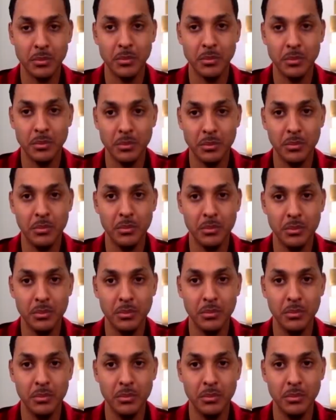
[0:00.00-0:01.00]

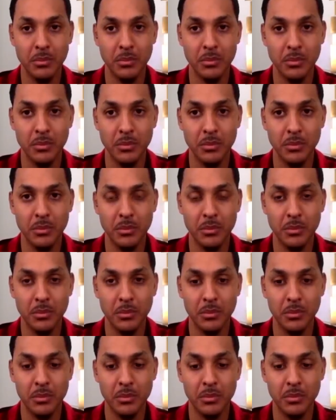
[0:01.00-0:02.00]

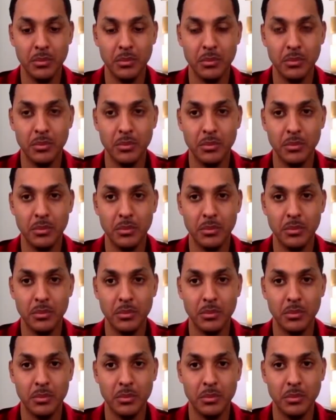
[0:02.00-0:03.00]

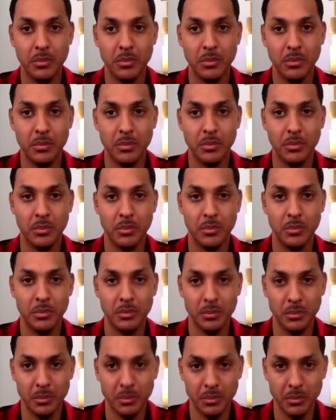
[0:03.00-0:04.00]

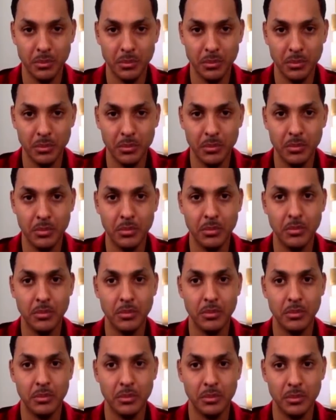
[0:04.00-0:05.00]
(silent)